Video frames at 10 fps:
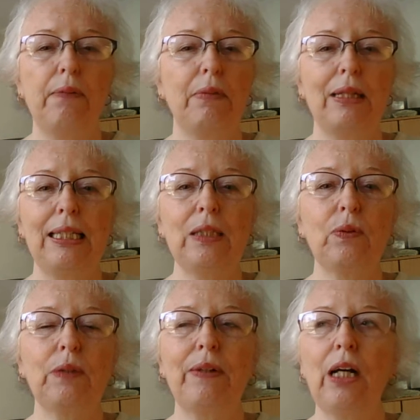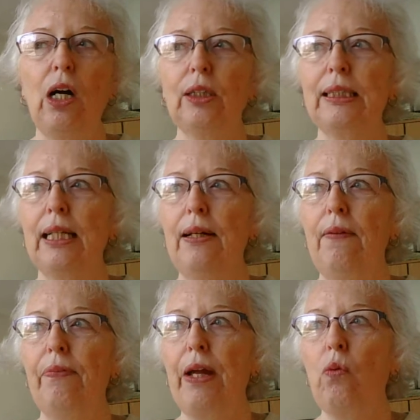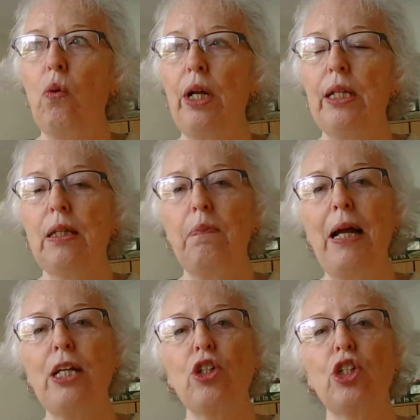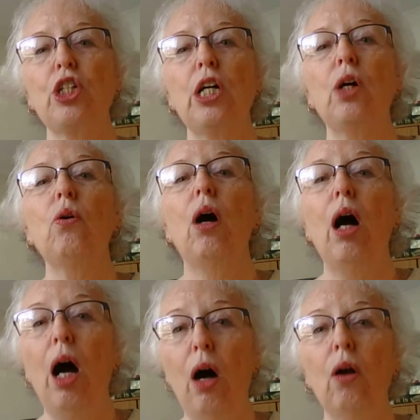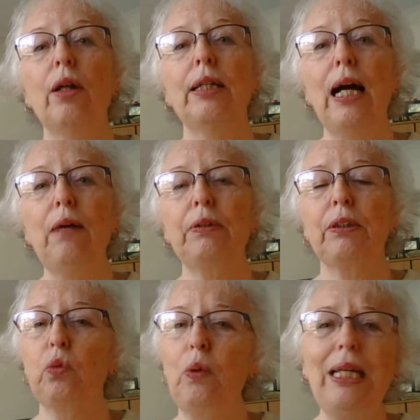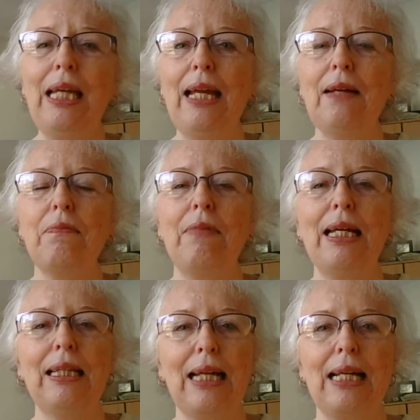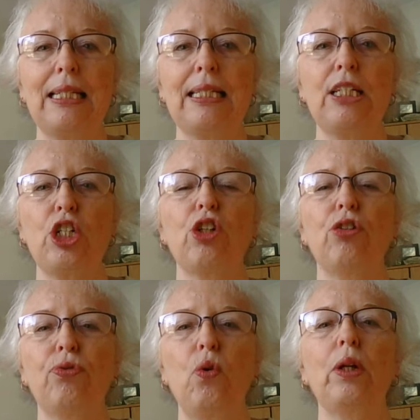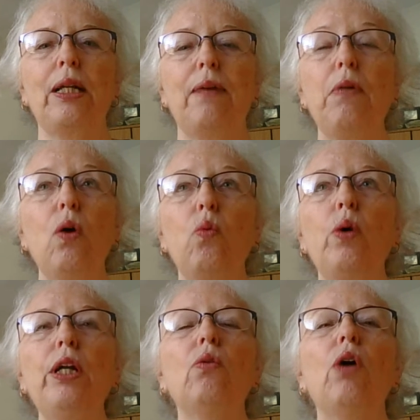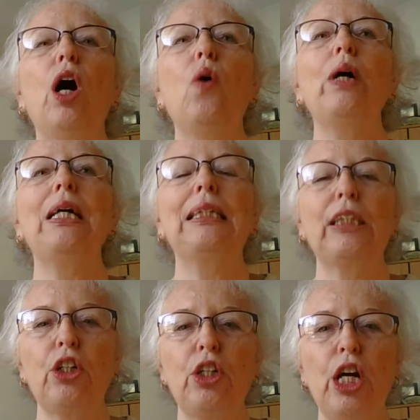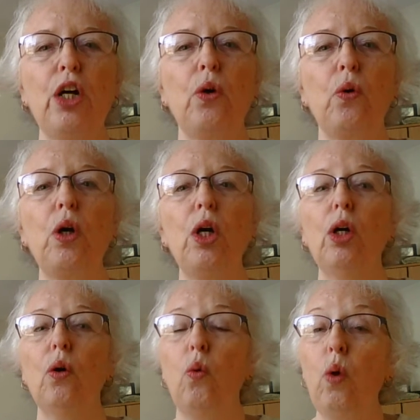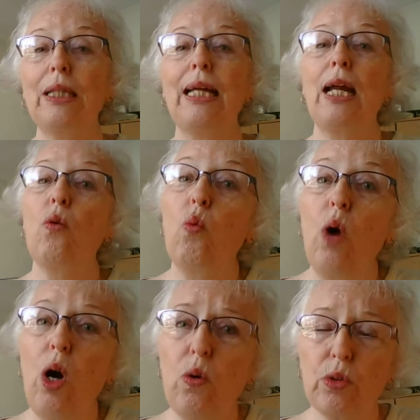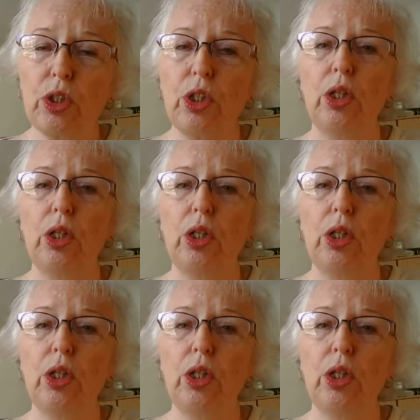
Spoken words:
This was because they wanted the patient to know all of the options. We can't make that decision for them. We don't always know what they want